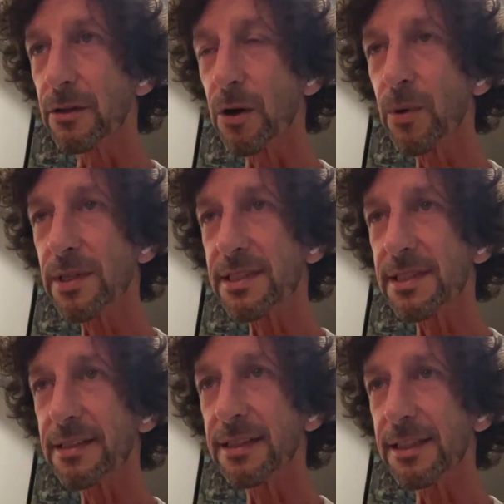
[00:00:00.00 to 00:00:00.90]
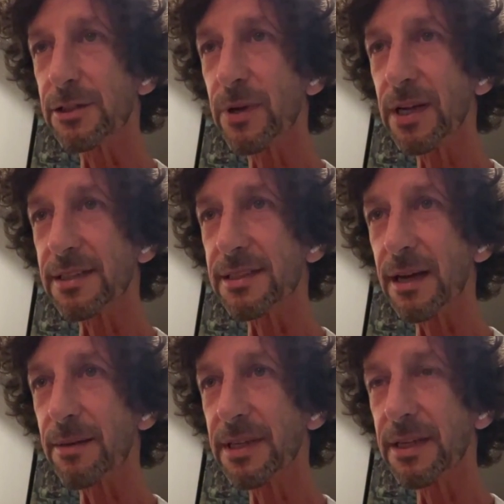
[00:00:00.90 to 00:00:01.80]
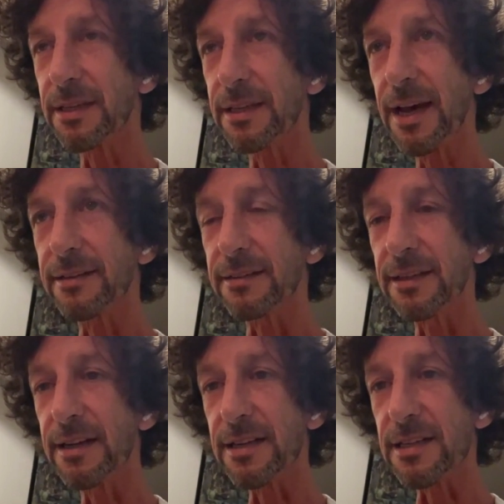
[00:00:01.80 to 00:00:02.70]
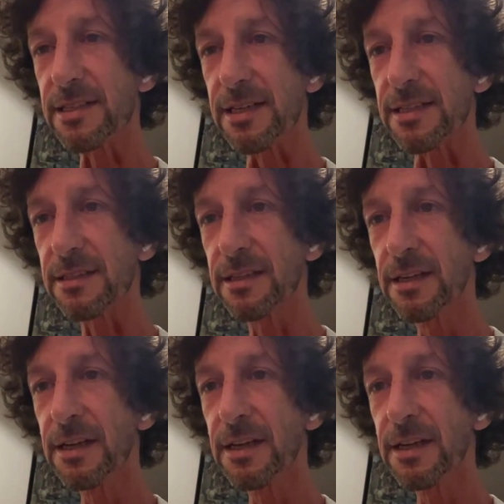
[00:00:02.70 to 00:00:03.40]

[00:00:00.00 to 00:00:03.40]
No one said that Israel is something, that can exist.